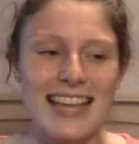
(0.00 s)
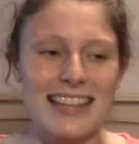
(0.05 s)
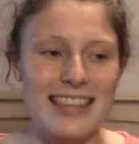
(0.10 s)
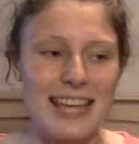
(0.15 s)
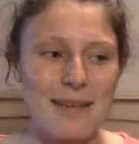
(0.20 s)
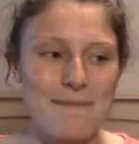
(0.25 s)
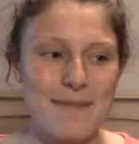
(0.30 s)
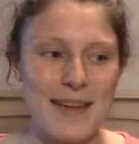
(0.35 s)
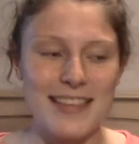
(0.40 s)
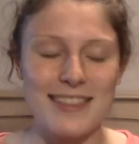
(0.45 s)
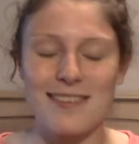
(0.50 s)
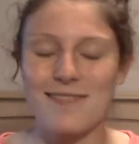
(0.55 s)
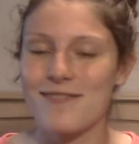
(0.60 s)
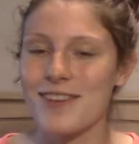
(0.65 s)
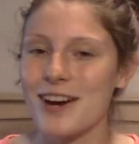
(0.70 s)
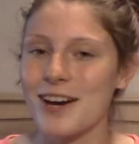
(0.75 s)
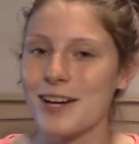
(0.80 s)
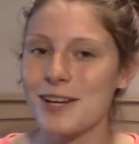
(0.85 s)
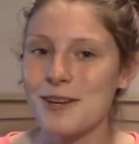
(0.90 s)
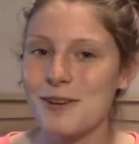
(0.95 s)
they made them
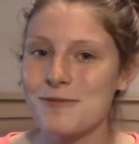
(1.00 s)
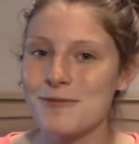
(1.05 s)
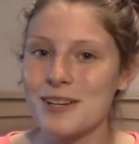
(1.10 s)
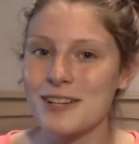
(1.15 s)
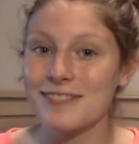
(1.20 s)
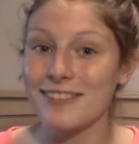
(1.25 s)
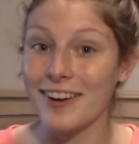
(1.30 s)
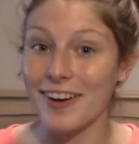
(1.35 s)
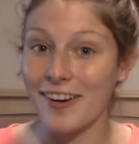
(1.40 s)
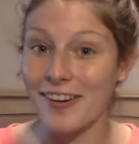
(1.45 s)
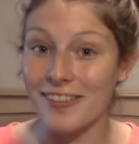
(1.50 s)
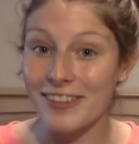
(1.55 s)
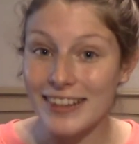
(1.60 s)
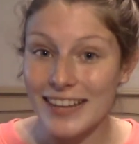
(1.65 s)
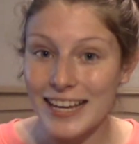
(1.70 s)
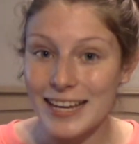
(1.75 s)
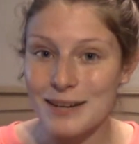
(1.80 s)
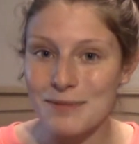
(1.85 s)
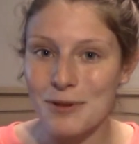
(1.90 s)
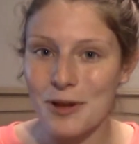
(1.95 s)
very humorous, very
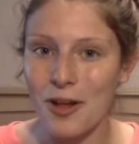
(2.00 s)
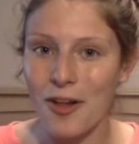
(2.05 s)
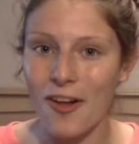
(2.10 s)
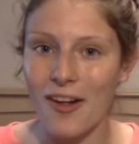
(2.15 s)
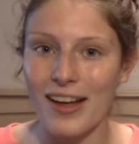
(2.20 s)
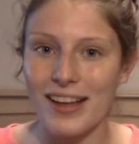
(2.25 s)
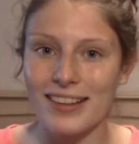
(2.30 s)
relatable,